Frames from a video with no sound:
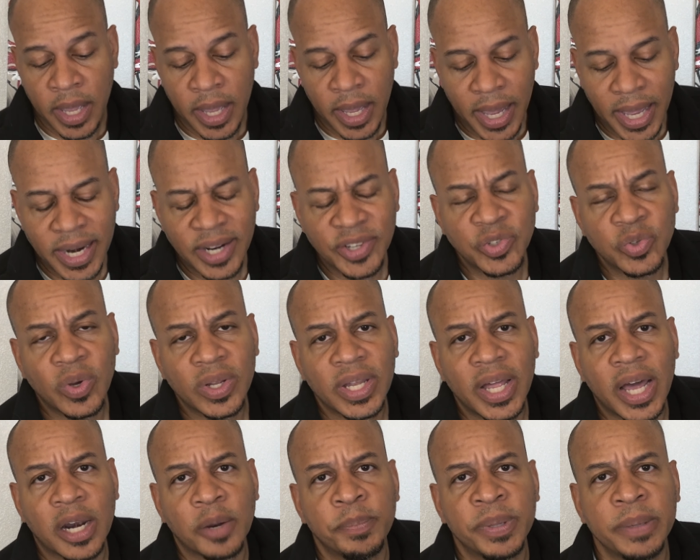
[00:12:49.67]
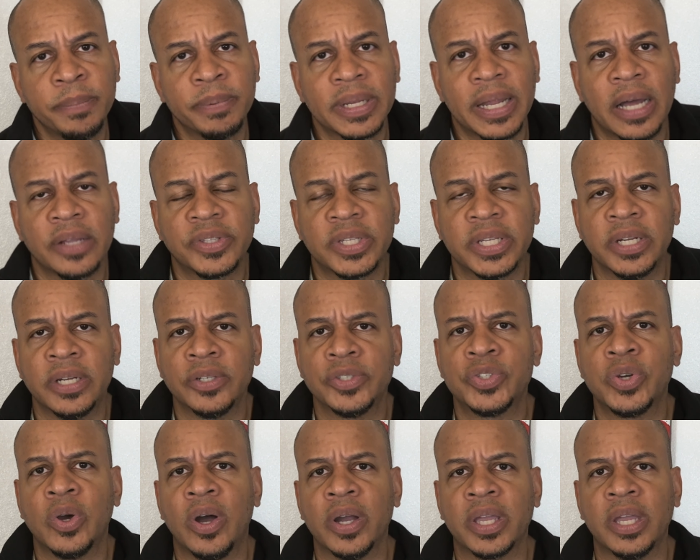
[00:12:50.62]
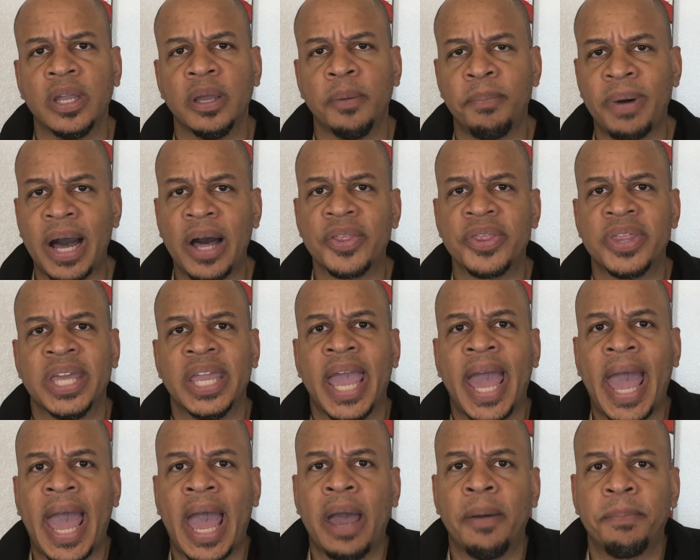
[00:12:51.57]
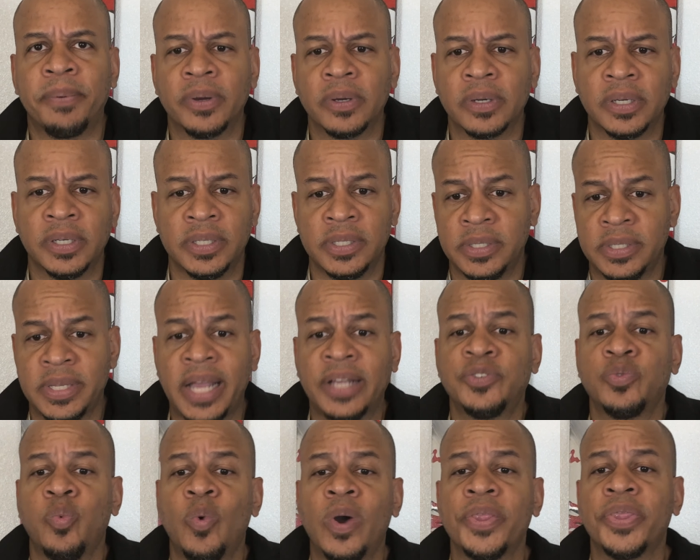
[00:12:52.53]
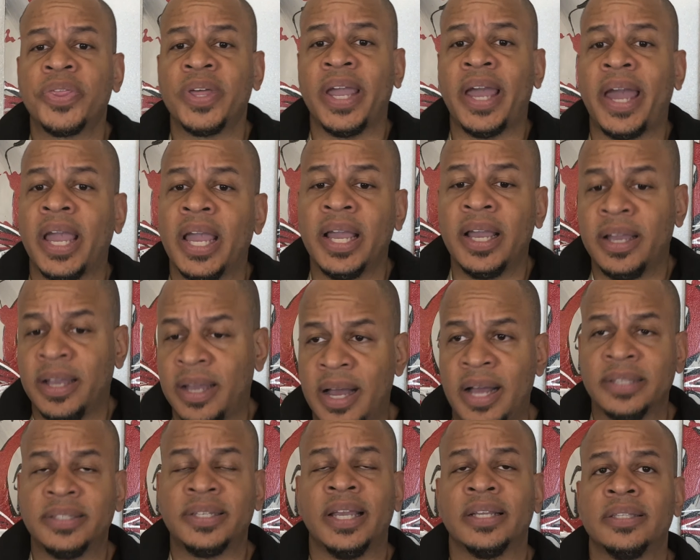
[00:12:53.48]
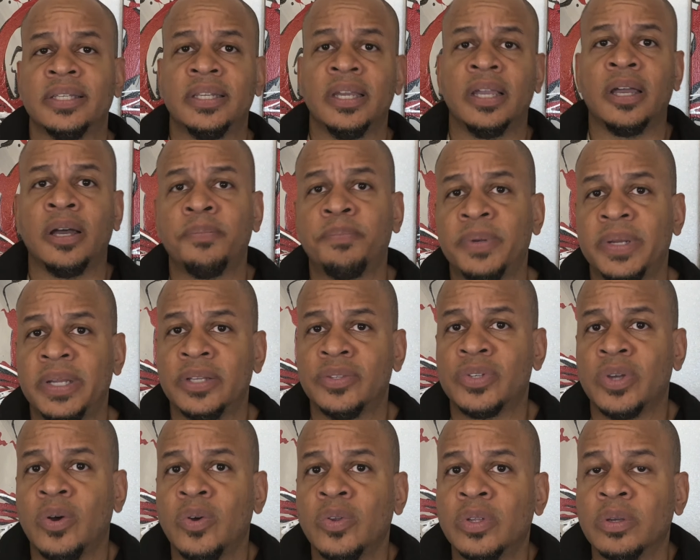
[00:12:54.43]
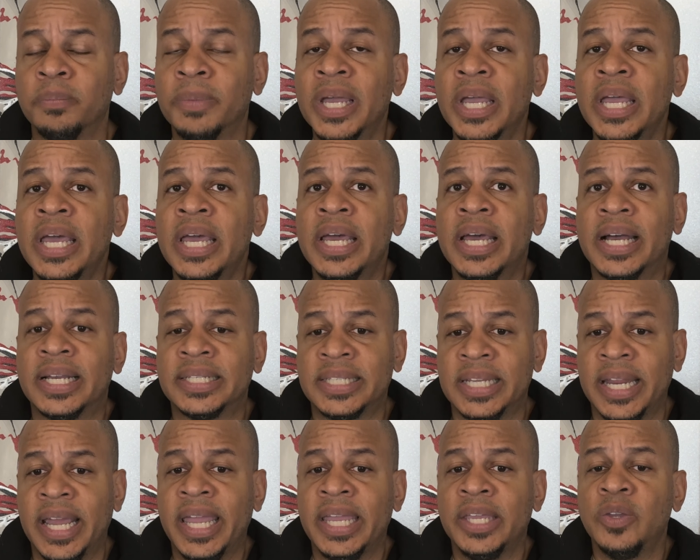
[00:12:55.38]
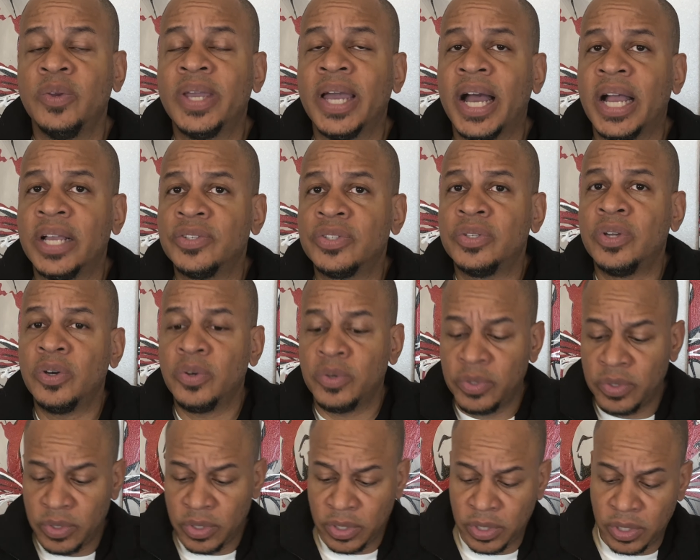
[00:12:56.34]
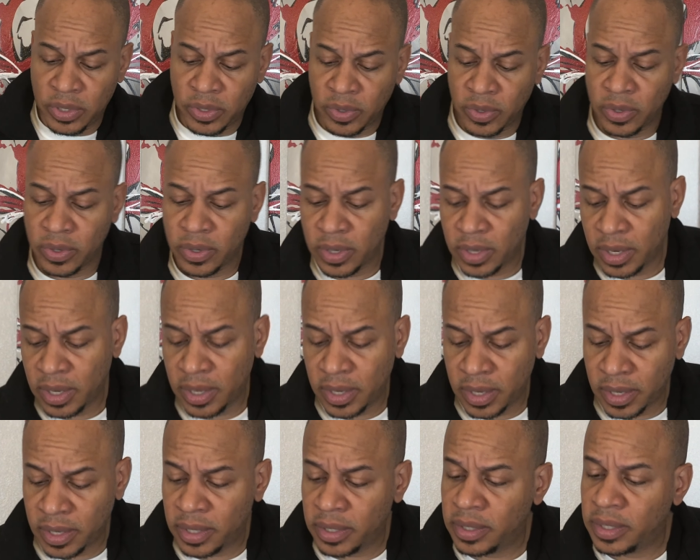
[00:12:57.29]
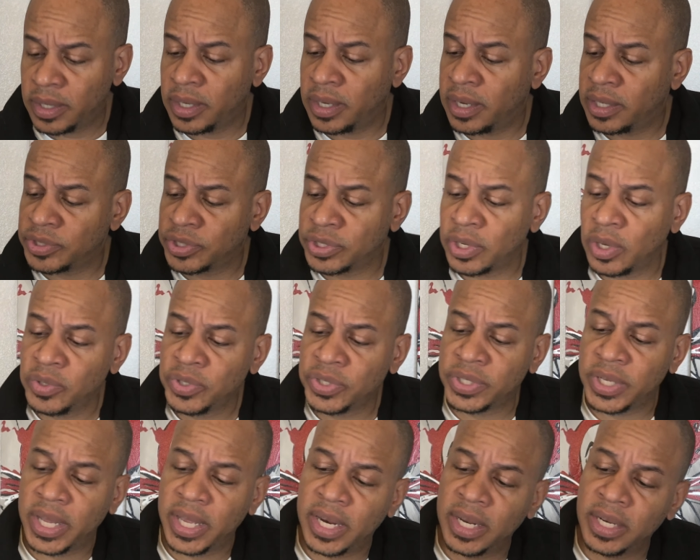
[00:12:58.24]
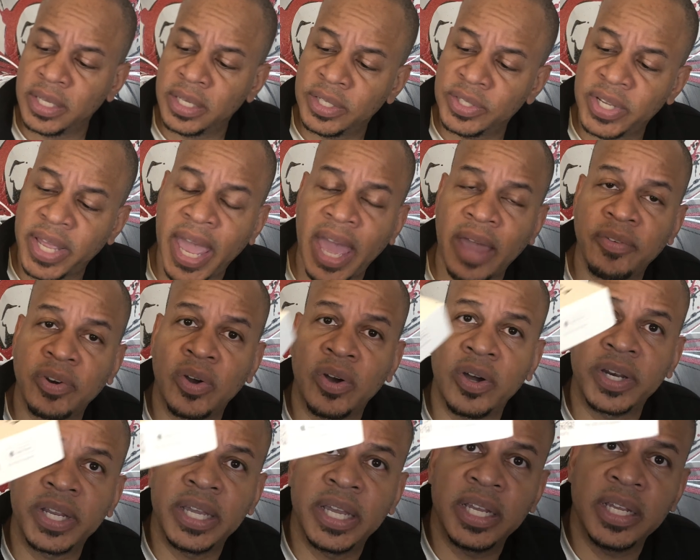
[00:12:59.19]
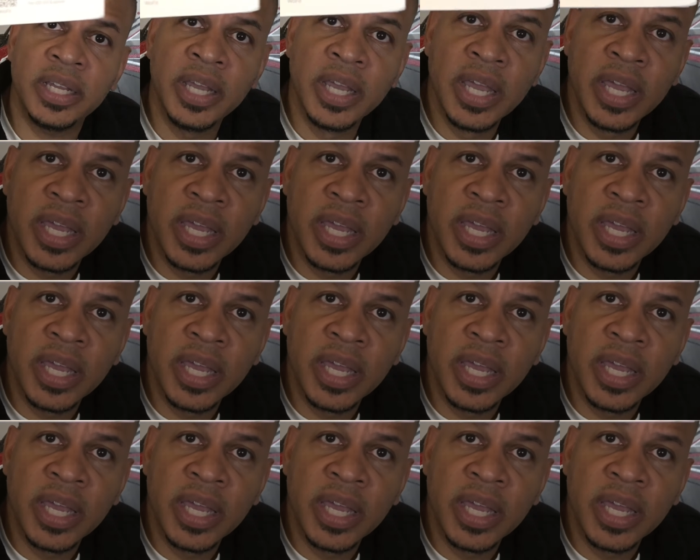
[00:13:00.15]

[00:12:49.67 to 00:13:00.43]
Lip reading: And I saw a lot of people out there talking about the app, because that's one thing I contacted the company and told them. I said, hey, you guys know you're associated, because they have it on here.